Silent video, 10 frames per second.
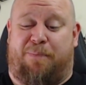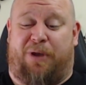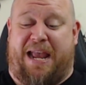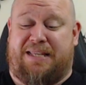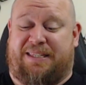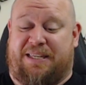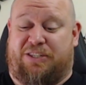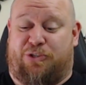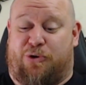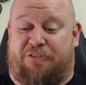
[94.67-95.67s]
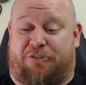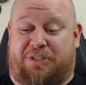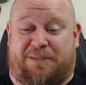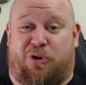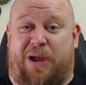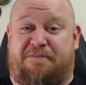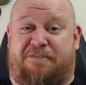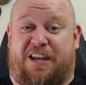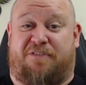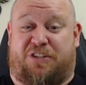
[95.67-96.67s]
plans in store for some great
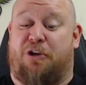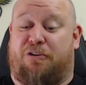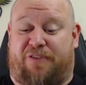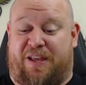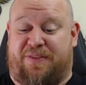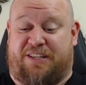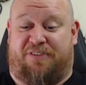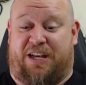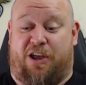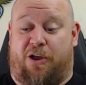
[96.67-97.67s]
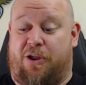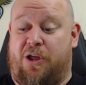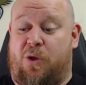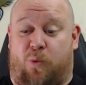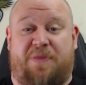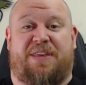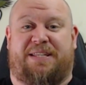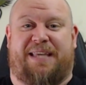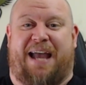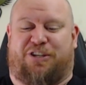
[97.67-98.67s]
figure photography in this video with
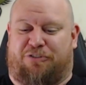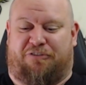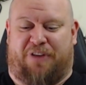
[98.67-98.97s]
this action